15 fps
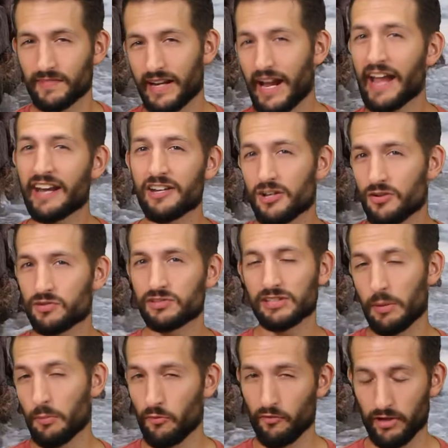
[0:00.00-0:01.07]
kind of know
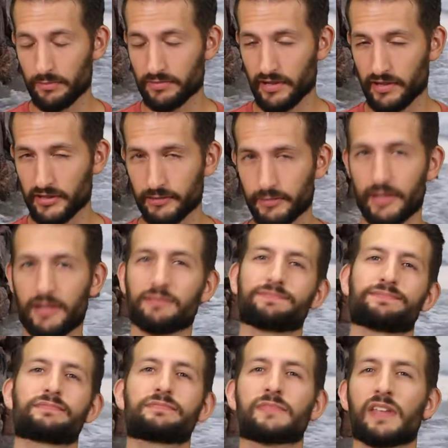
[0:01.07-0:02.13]
some of what I'm talking about.
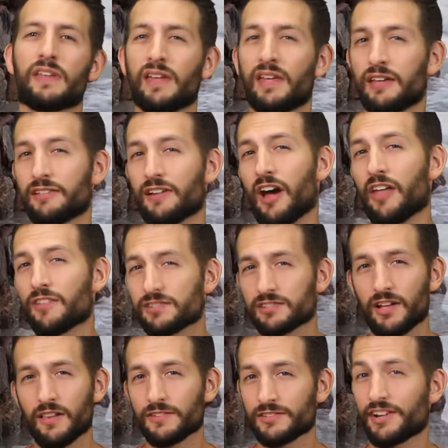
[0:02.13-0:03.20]
And other
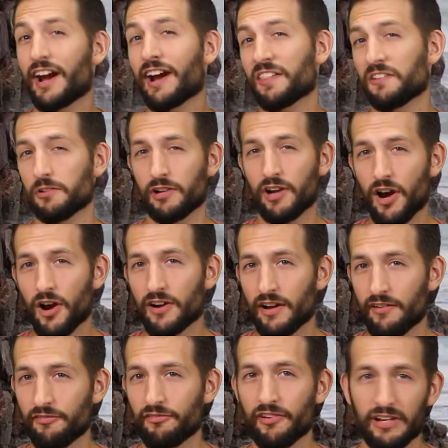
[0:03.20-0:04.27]
scholars I highly regard
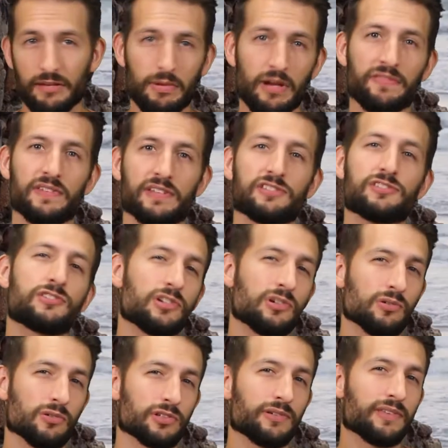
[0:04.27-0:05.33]
have written about this
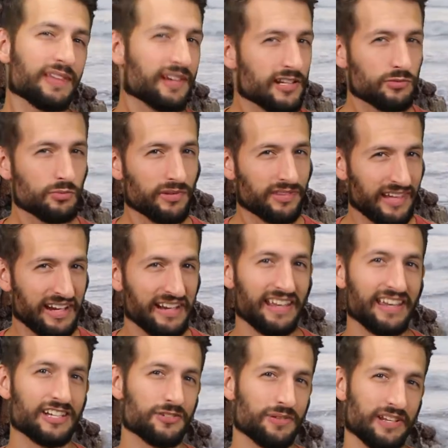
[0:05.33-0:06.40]
too, so I think it's worth getting
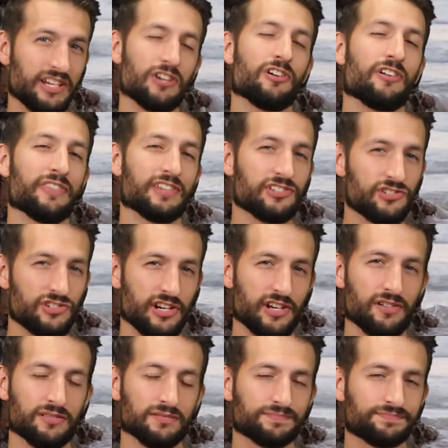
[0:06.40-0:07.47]
into it here on this
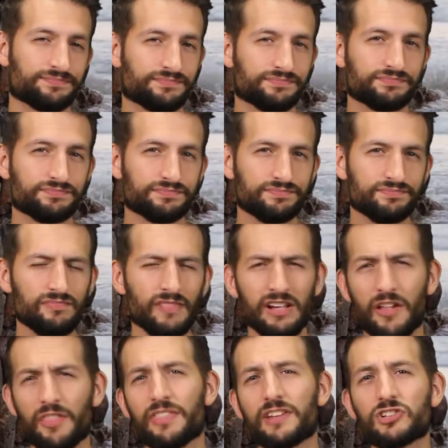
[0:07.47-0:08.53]
channel.
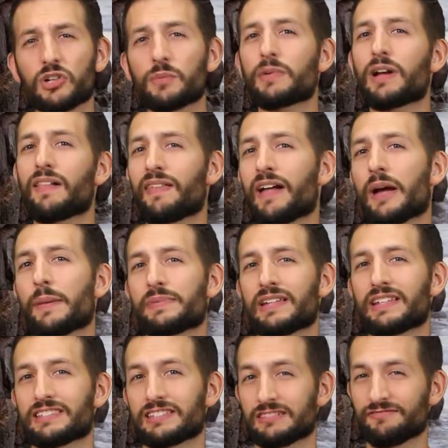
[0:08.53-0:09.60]
Now, the term collapse
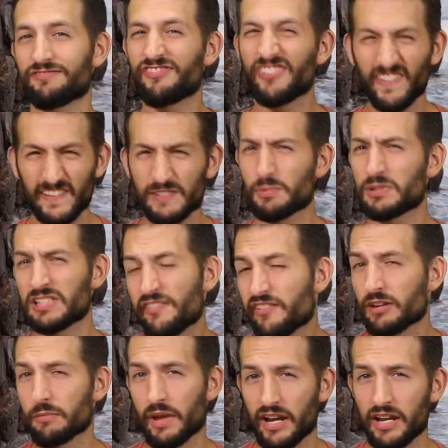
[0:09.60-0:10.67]
has a fairly
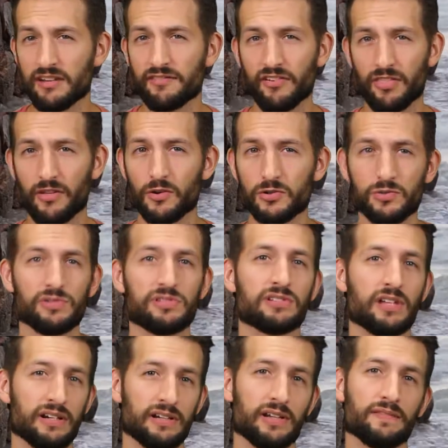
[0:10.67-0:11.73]
specific meaning for those who
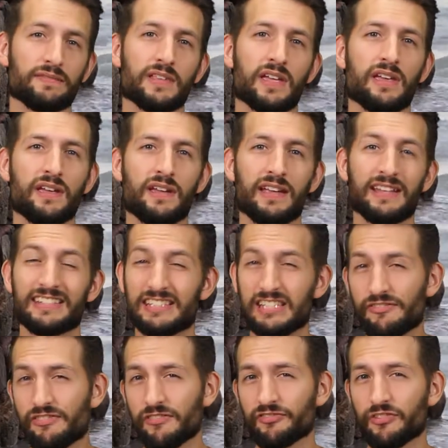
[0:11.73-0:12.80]
study it. It's
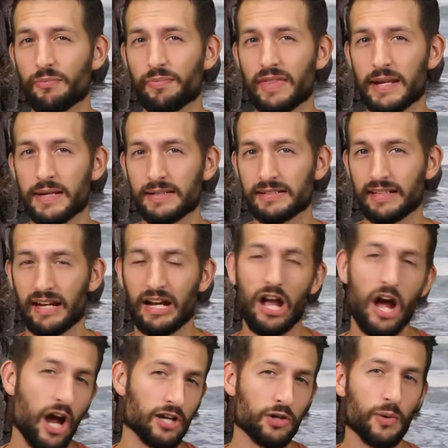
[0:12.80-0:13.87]
different from things like
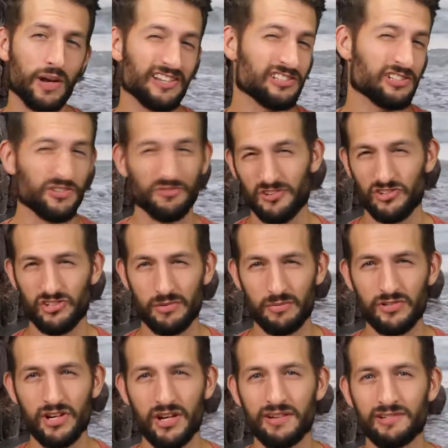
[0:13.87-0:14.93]
conquest or regime
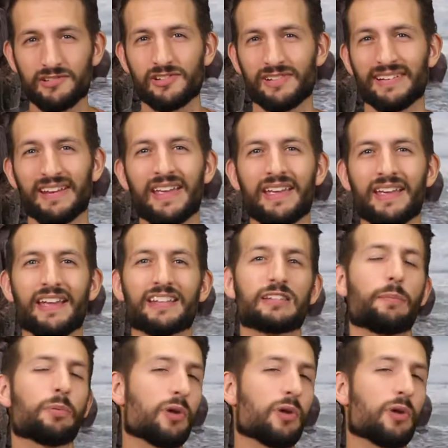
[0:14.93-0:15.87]
change, and it's a